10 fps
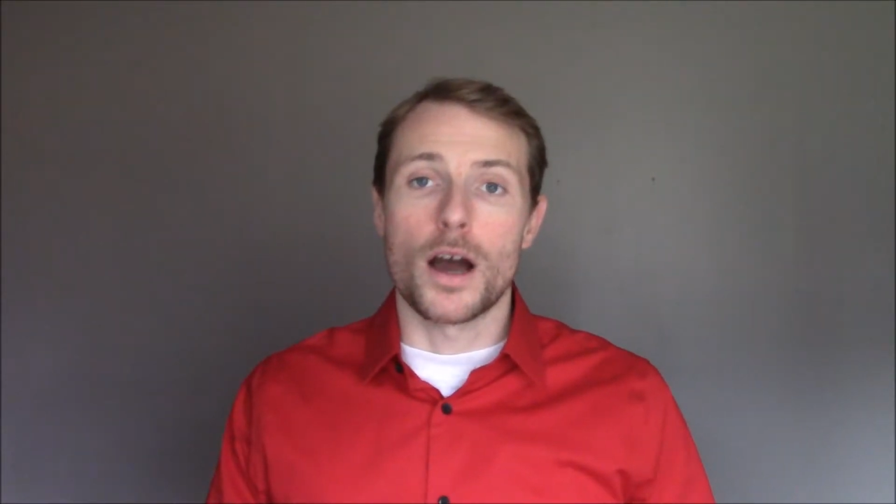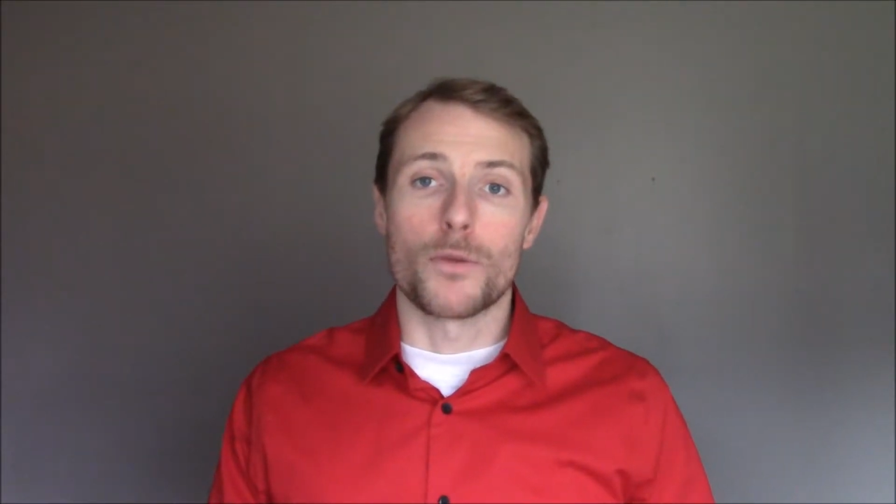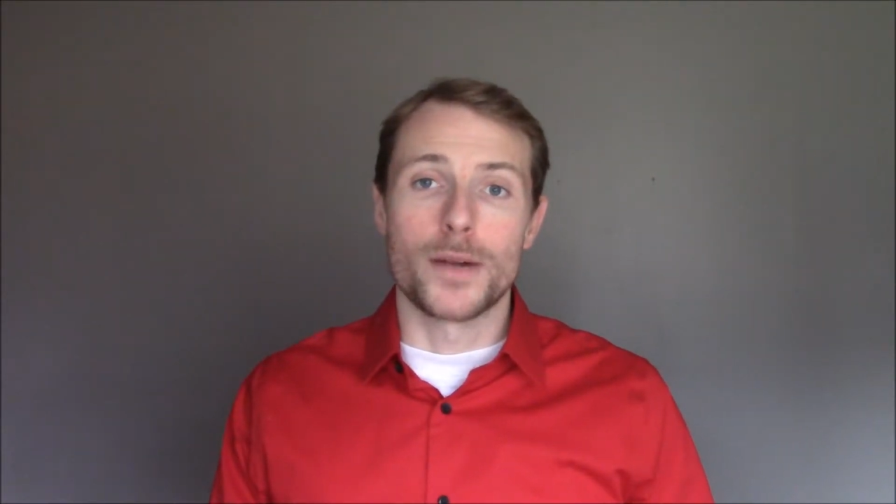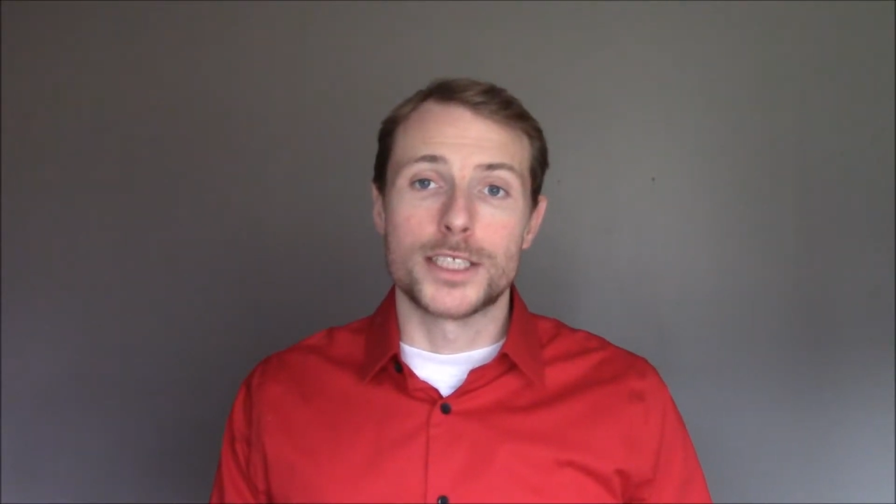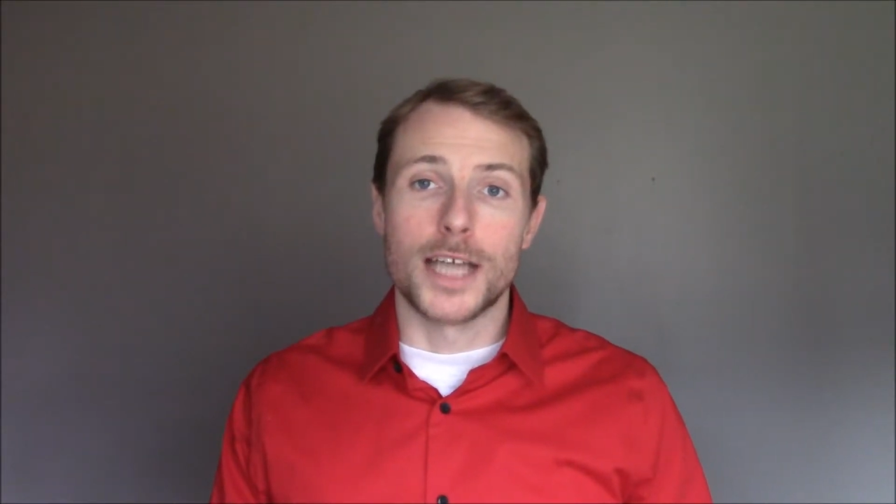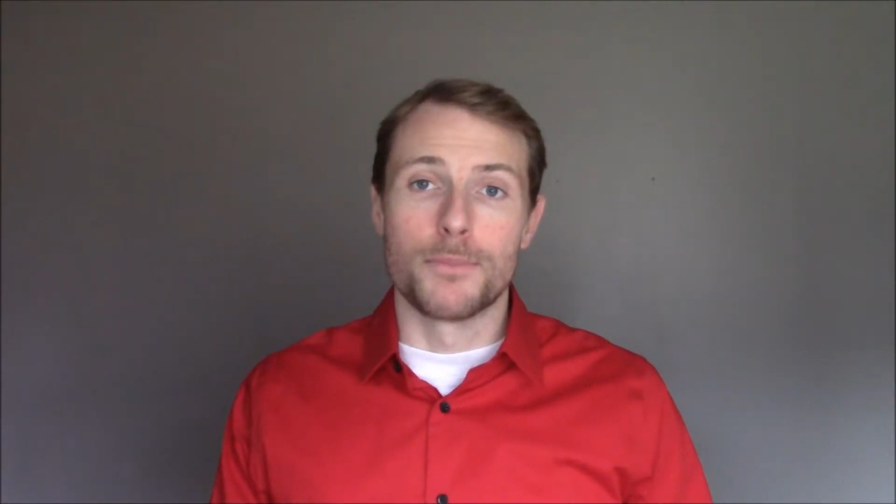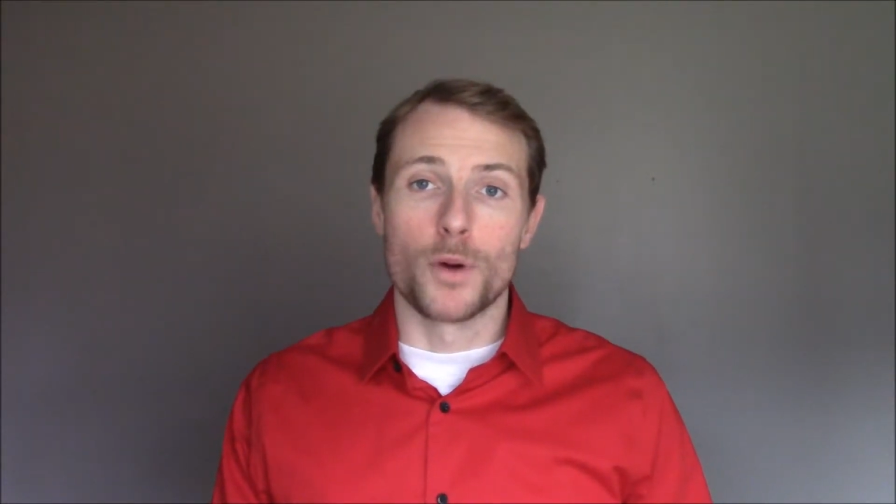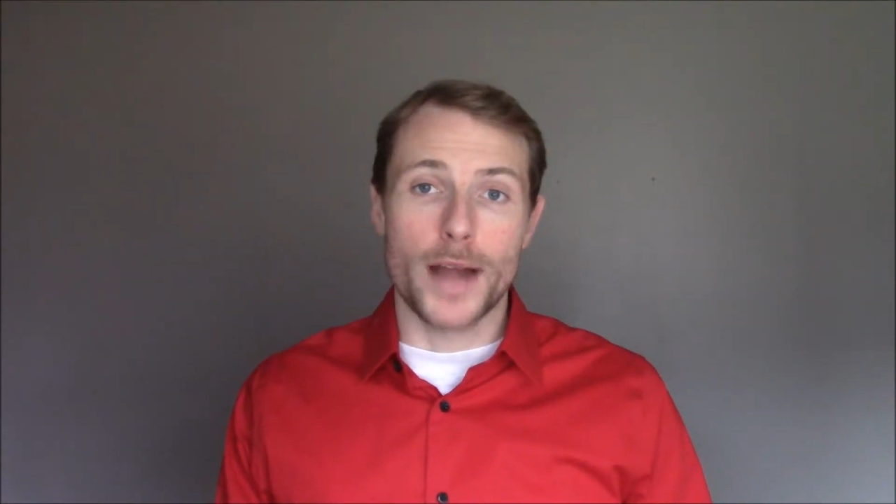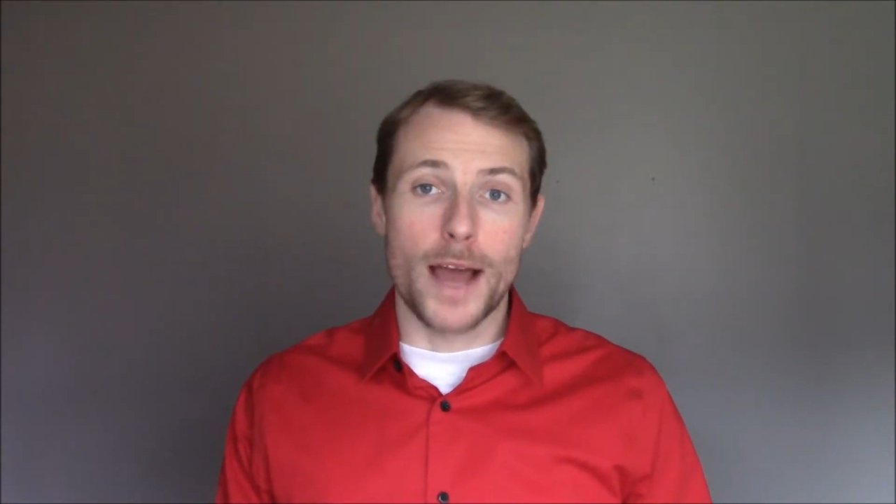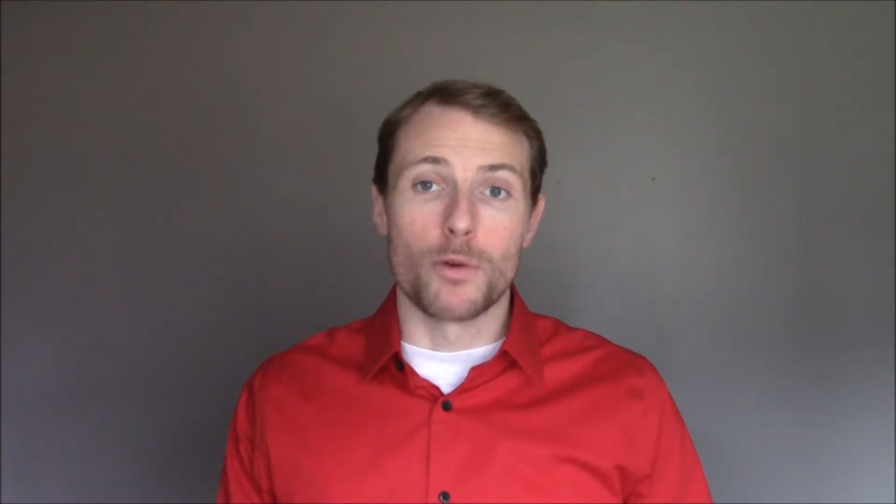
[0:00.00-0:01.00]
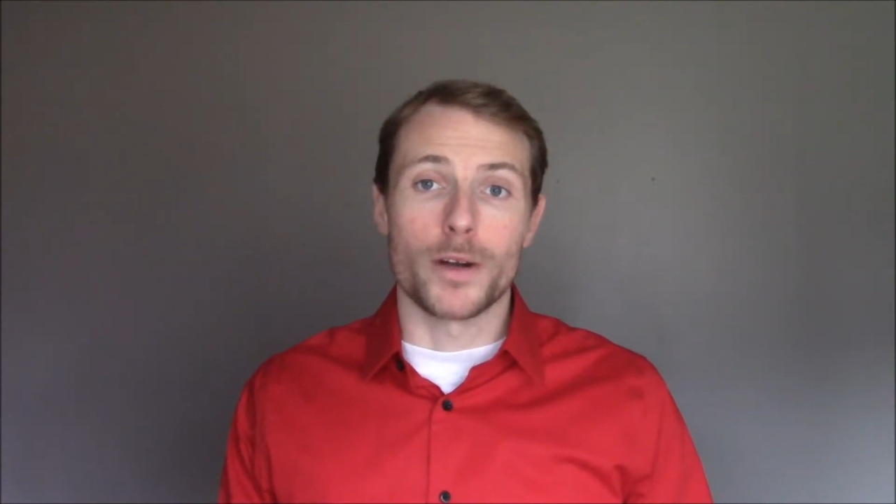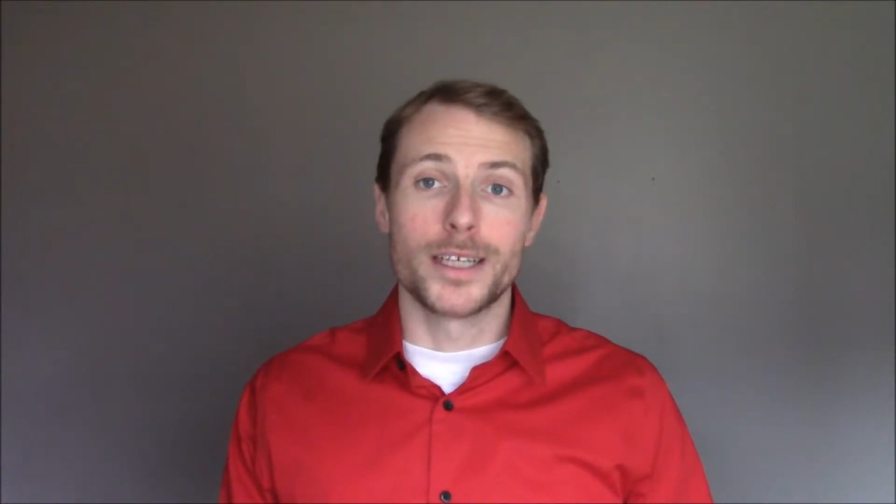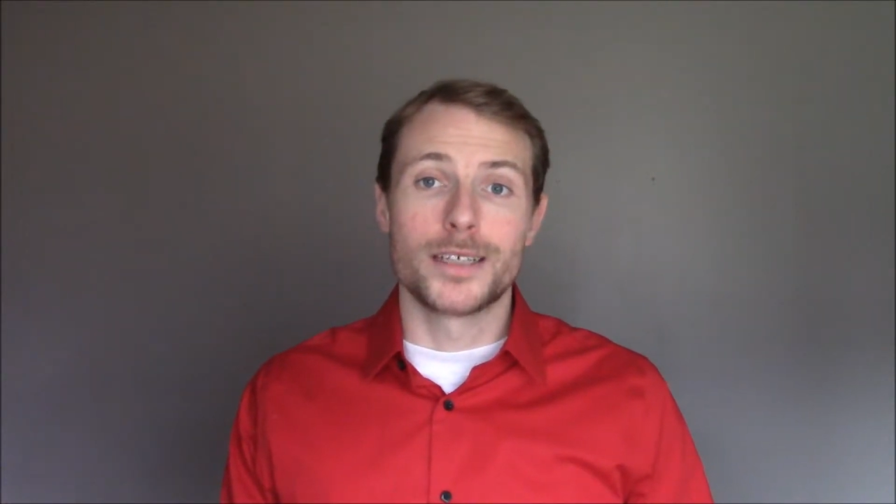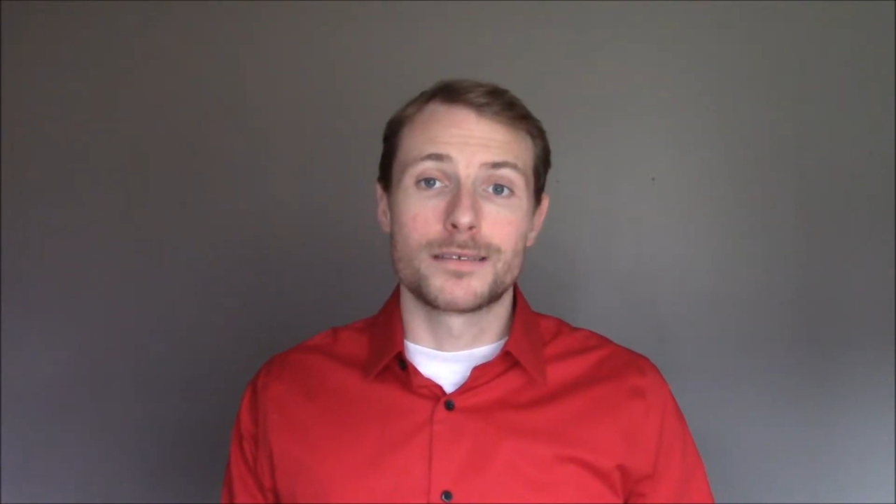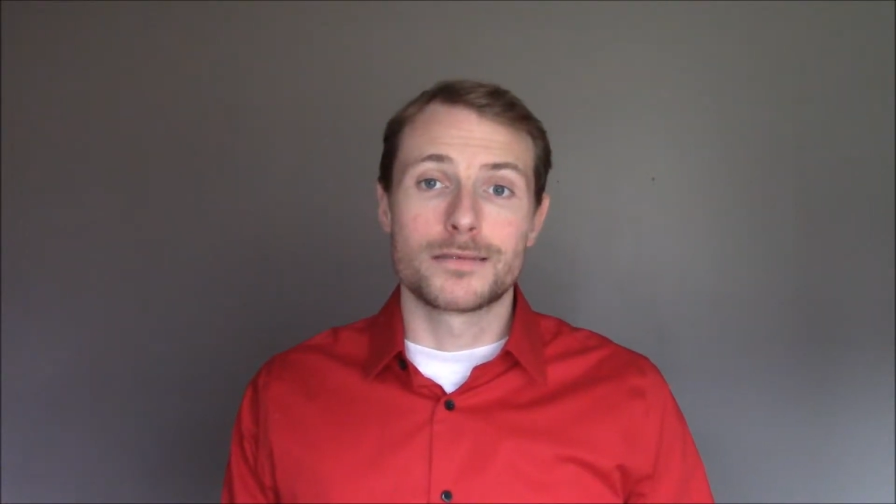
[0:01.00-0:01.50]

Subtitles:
called Rich Dad Poor Dad where he